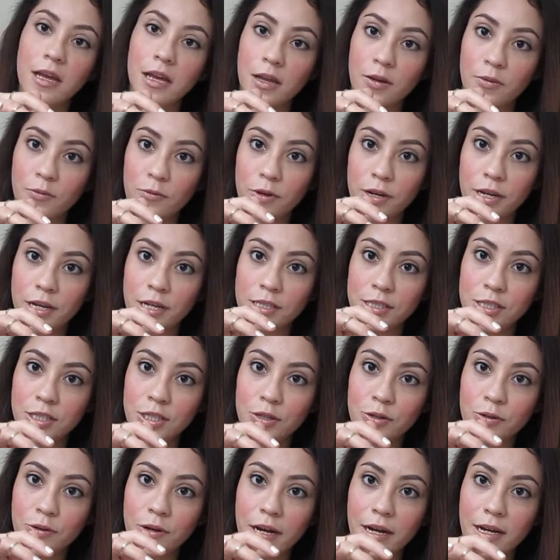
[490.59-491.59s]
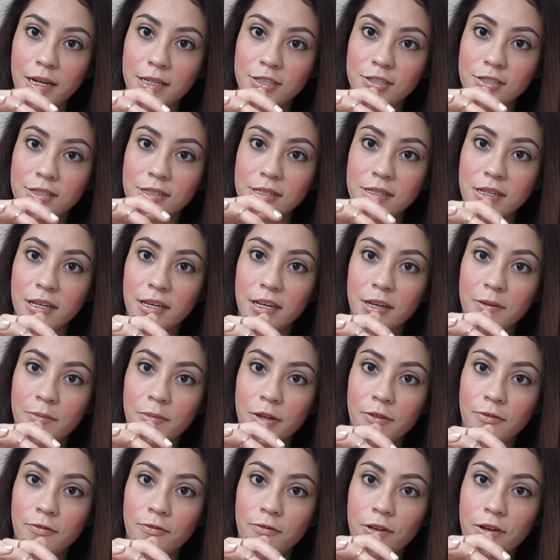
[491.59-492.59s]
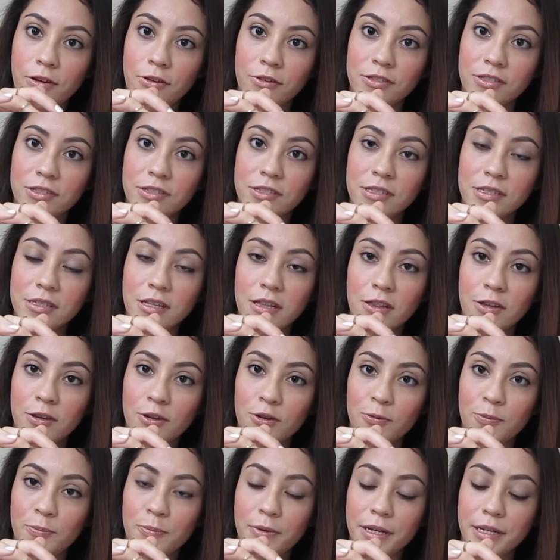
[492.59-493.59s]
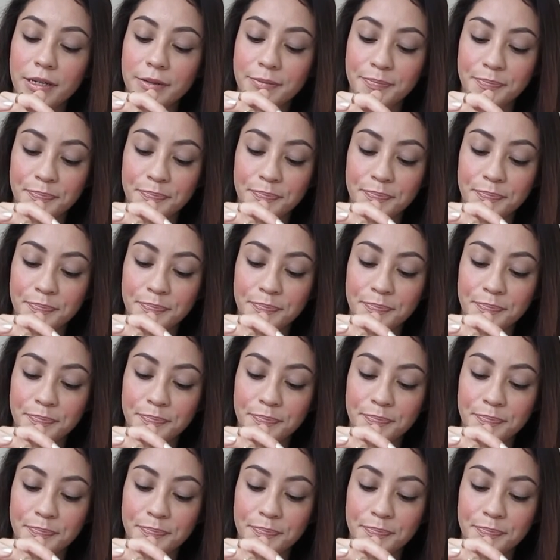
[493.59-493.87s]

And what I do, I just stick in my finger just a little bit.